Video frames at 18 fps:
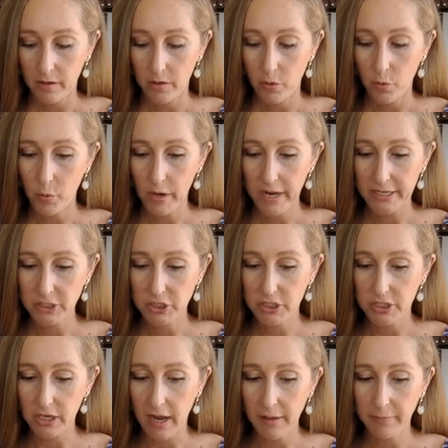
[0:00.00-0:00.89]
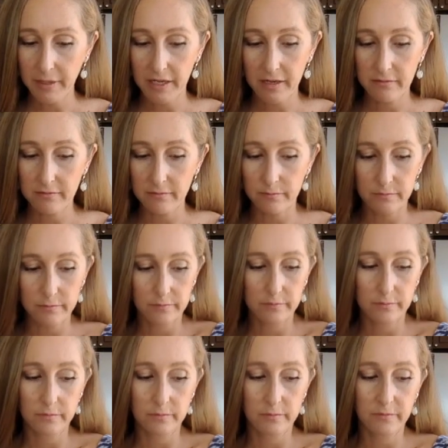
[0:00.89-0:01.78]
which, I mean,
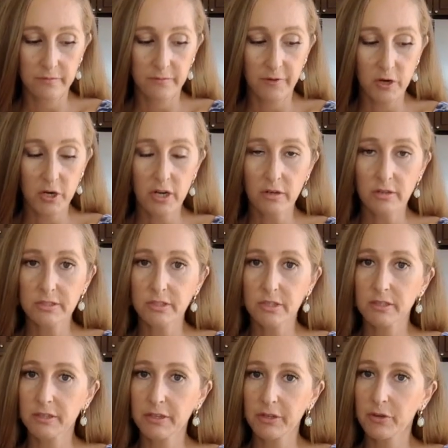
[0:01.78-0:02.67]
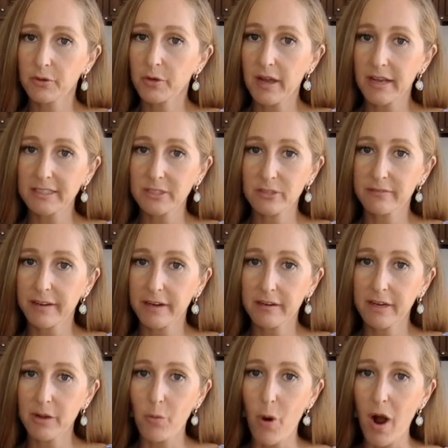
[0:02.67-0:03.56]
Virgos are you guys are
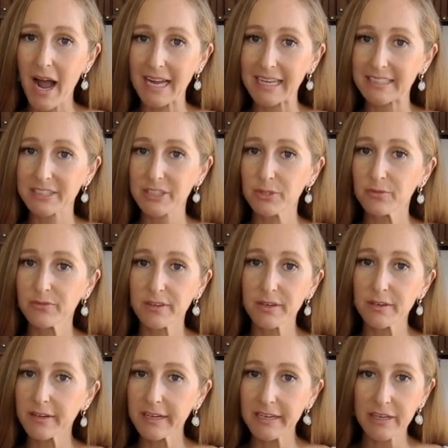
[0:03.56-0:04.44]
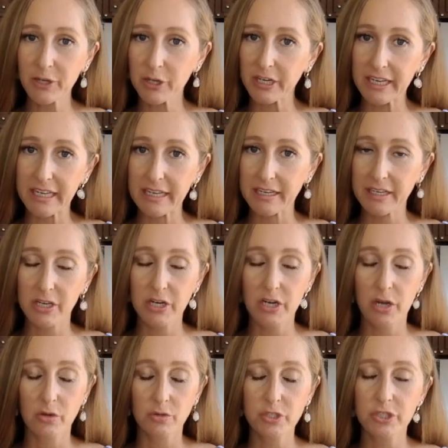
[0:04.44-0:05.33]
very wise. You're very good at, you
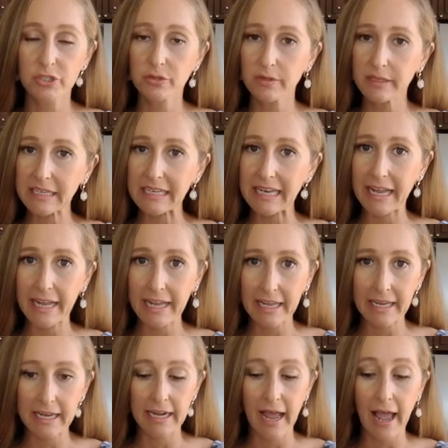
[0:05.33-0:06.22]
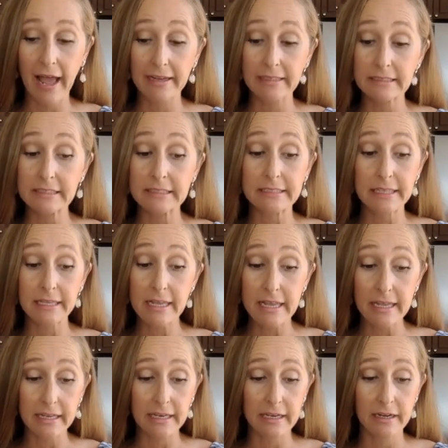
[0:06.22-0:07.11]
know, tuning in and
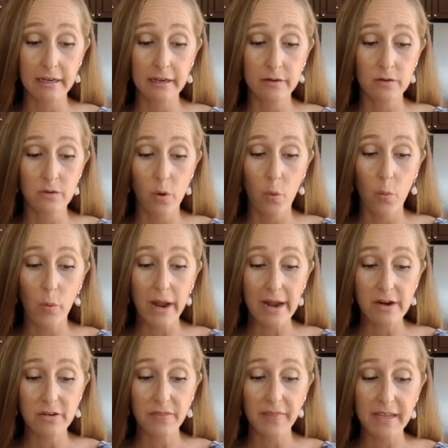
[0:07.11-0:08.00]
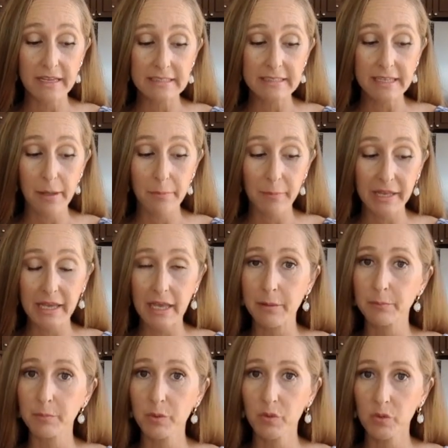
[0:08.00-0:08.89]
seeing where things can be
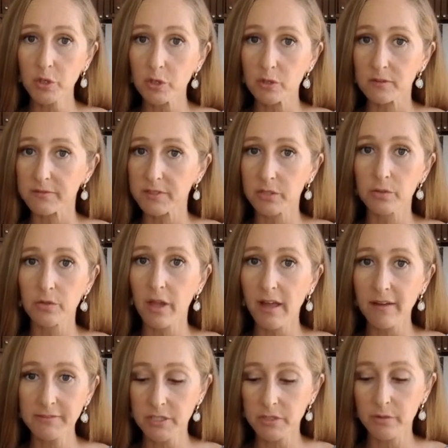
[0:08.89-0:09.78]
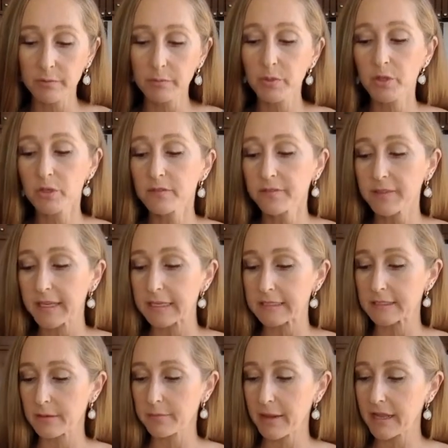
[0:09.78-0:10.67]
improved. You love to improve
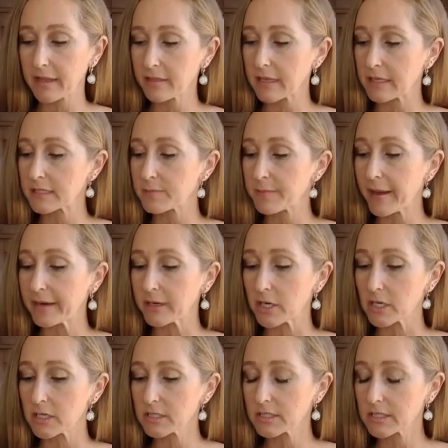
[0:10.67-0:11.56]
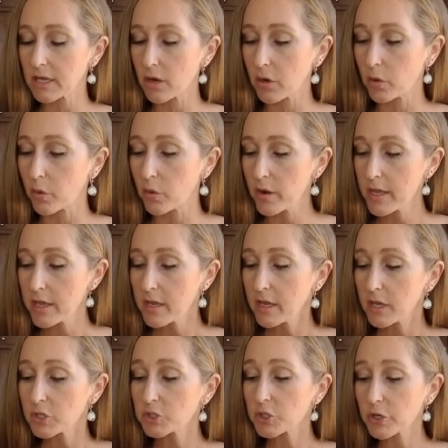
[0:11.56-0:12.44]
things and make things better. So
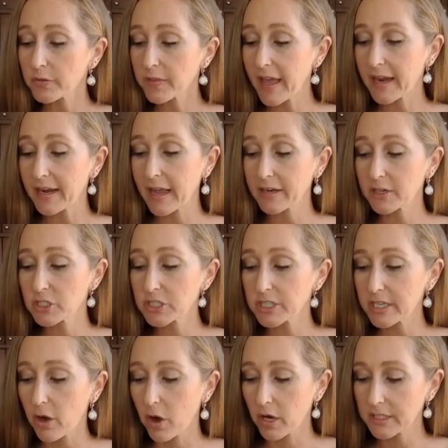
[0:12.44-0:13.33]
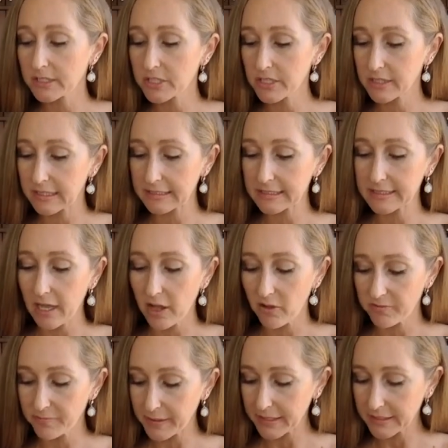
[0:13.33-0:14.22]
turn that energy onto the
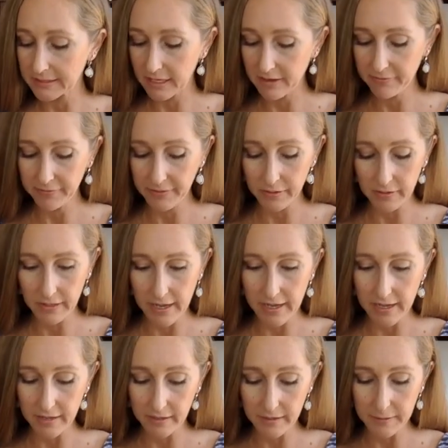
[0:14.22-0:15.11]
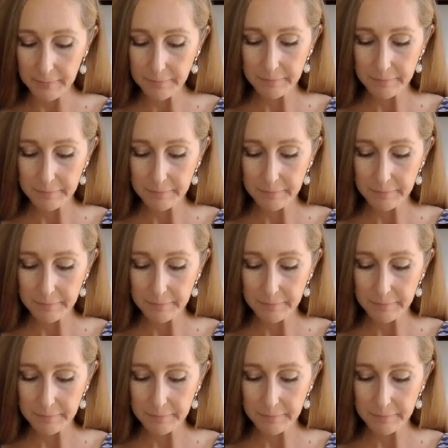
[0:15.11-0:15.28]
self because I feel like